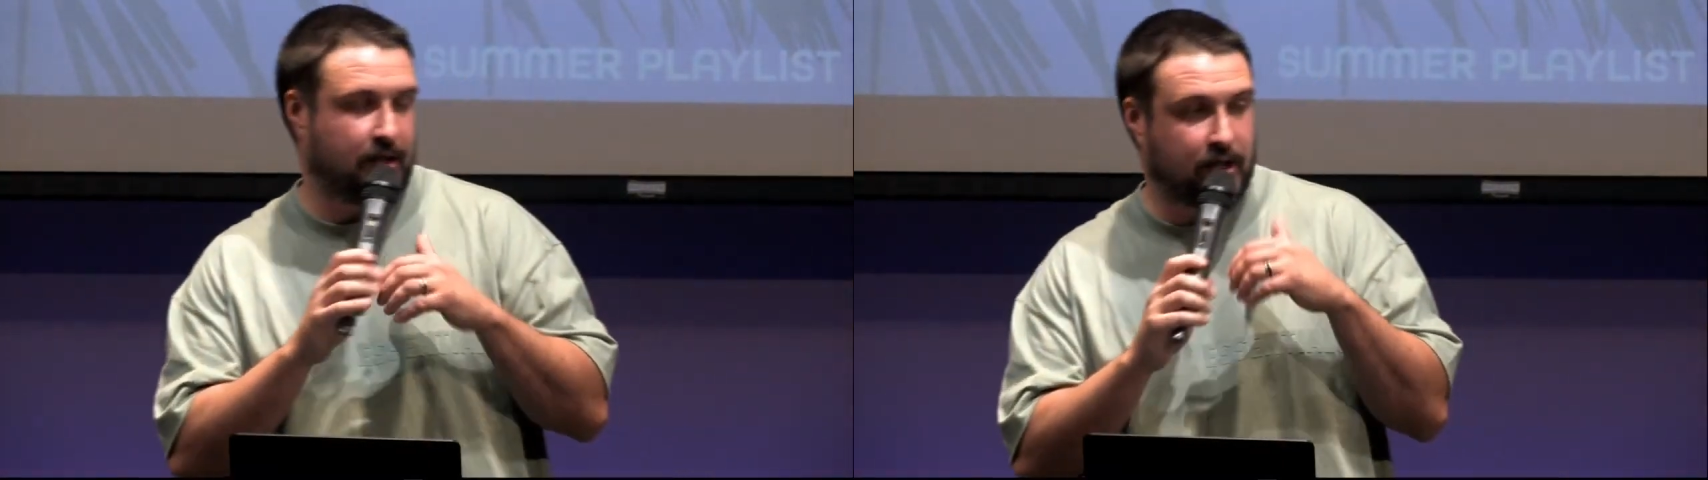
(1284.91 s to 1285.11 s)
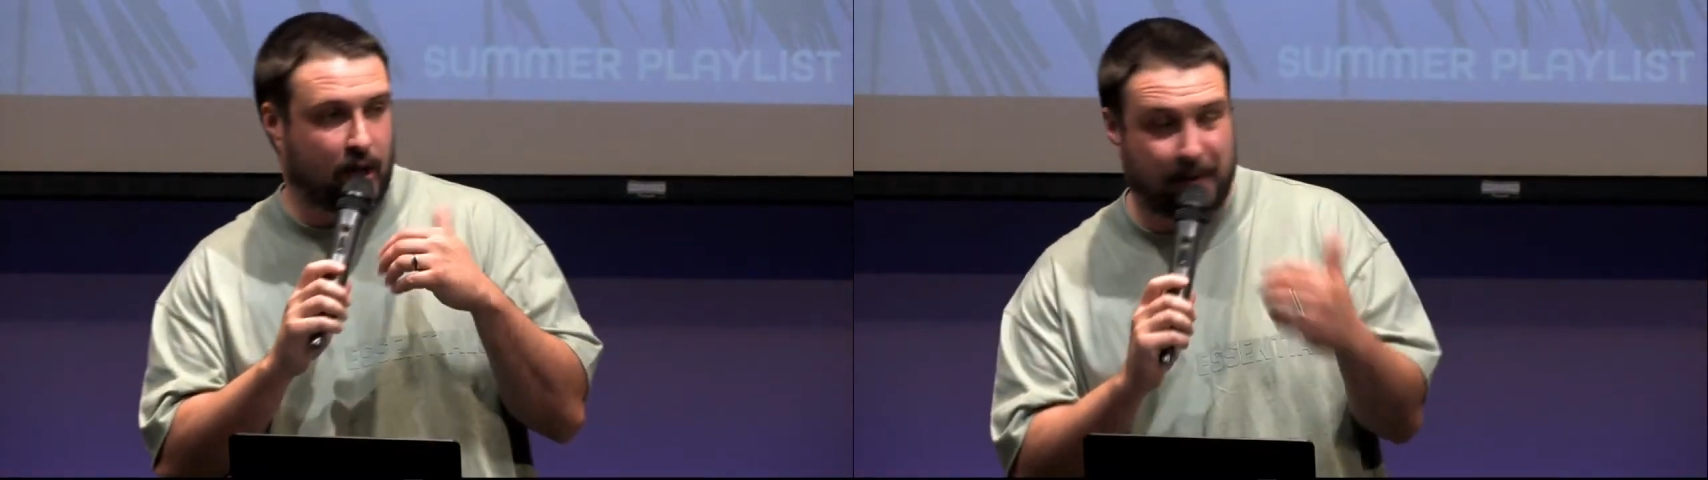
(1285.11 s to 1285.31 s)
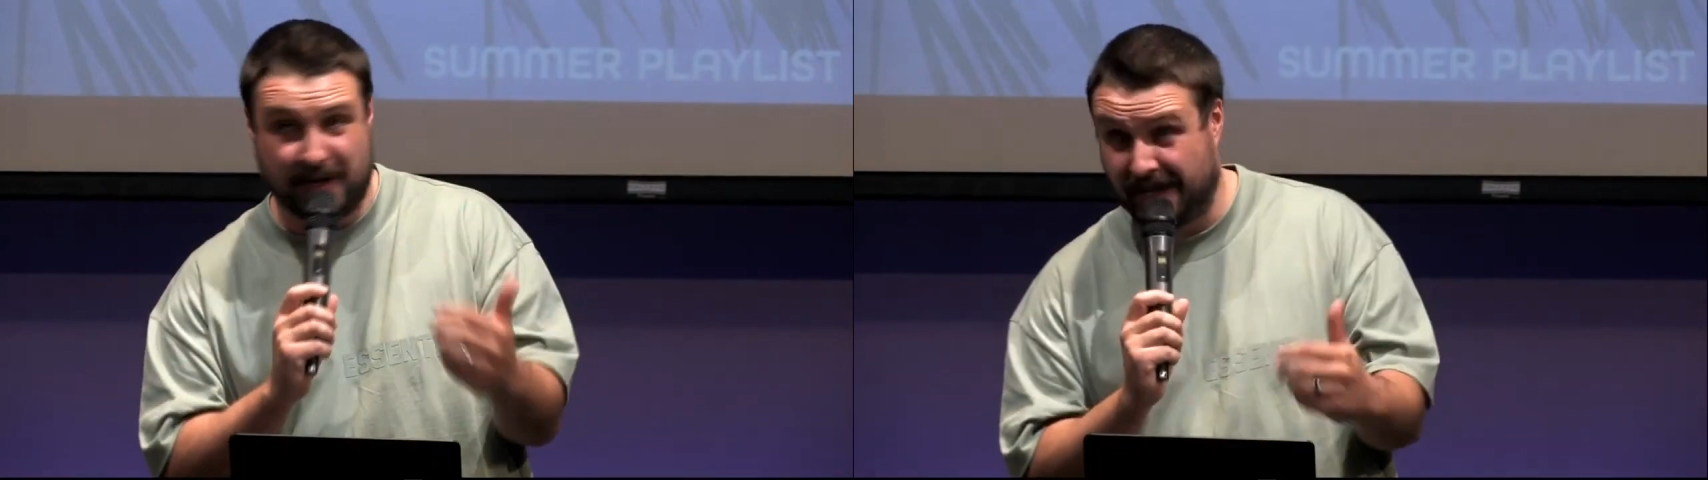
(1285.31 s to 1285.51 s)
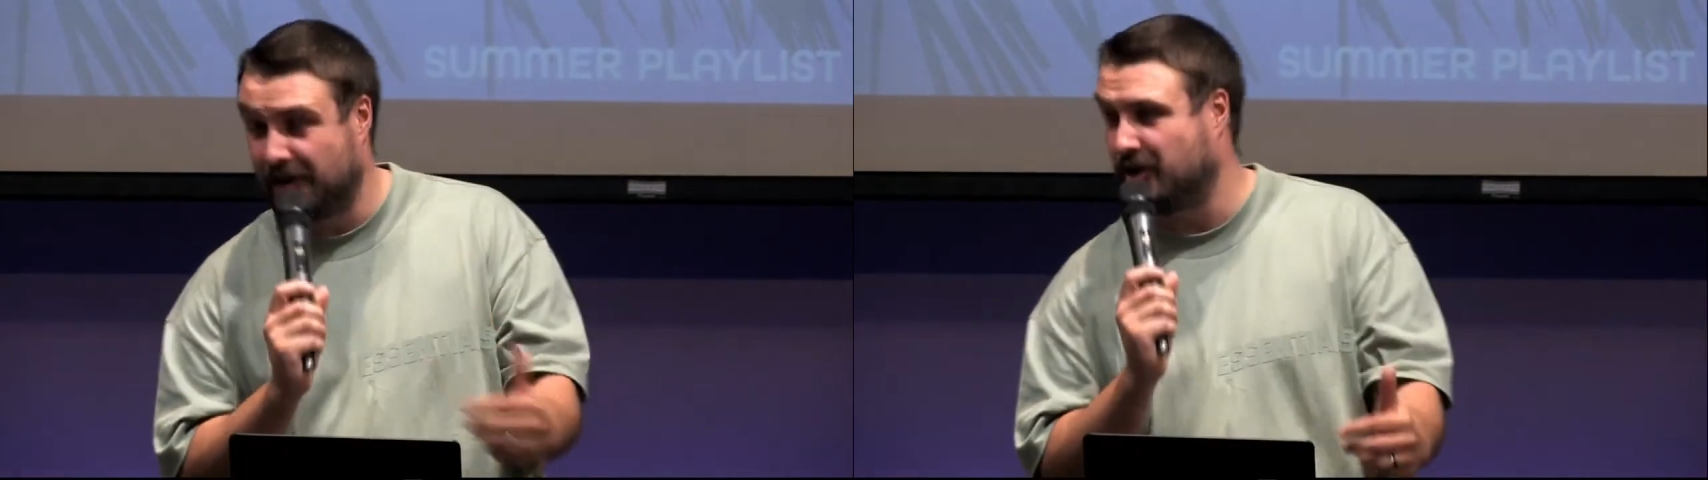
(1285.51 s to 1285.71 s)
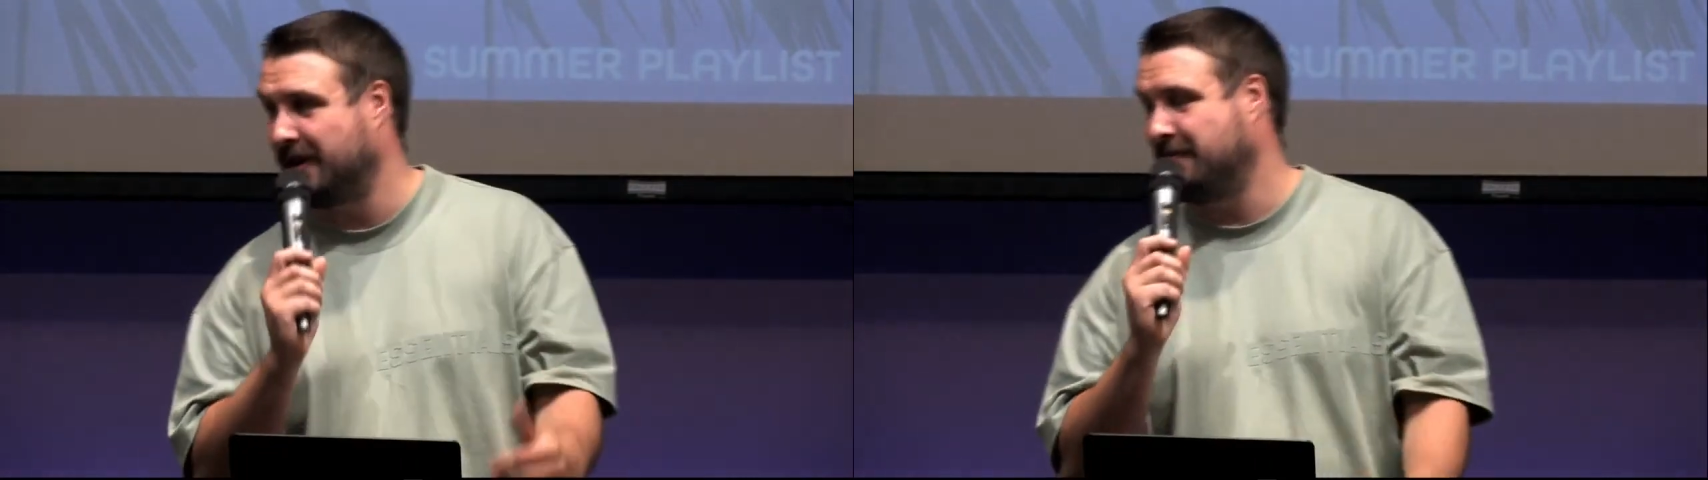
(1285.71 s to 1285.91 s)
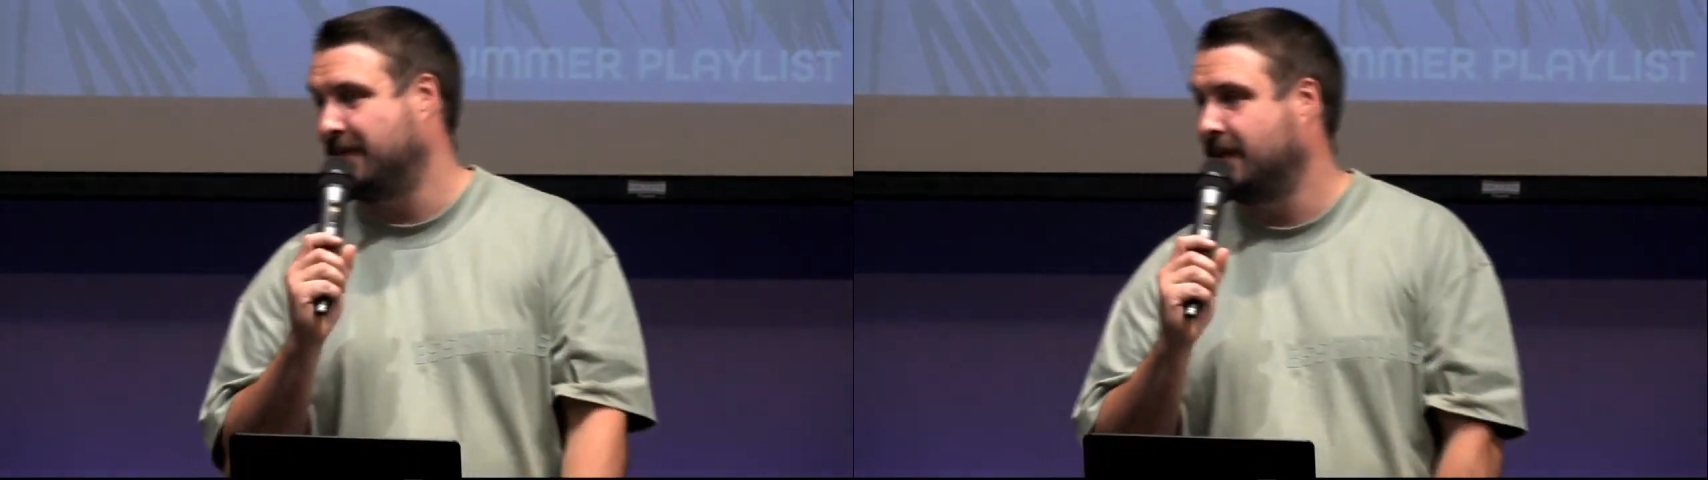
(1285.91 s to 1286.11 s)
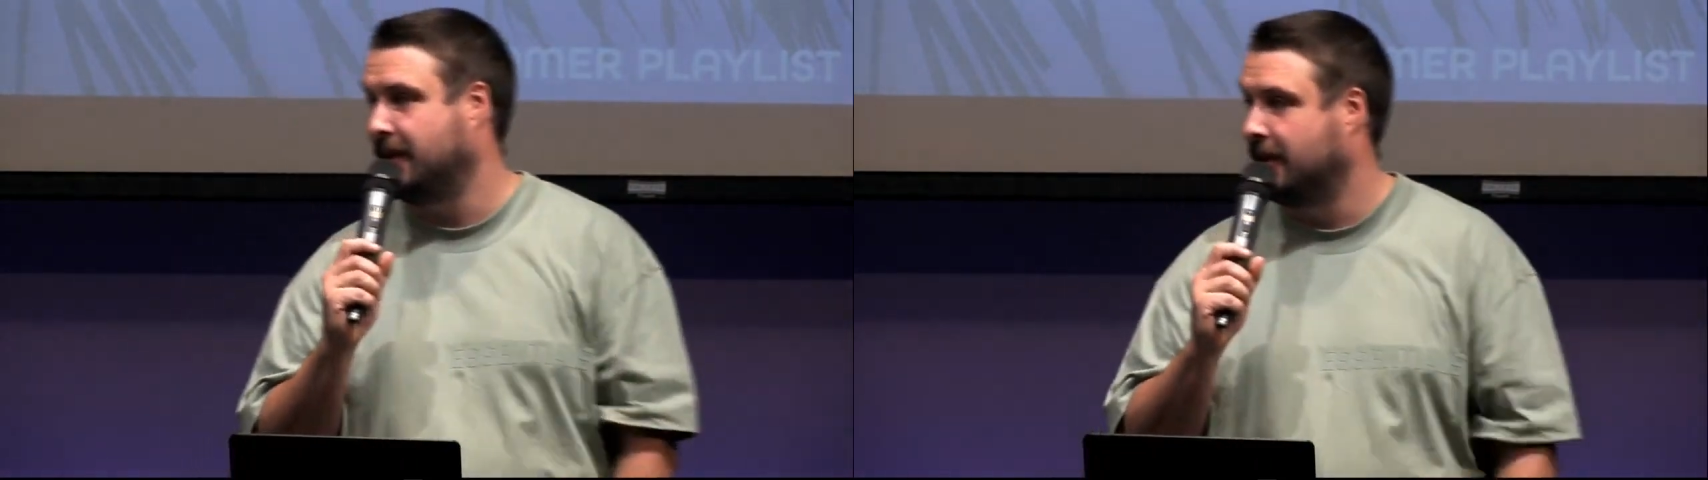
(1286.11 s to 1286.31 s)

change our position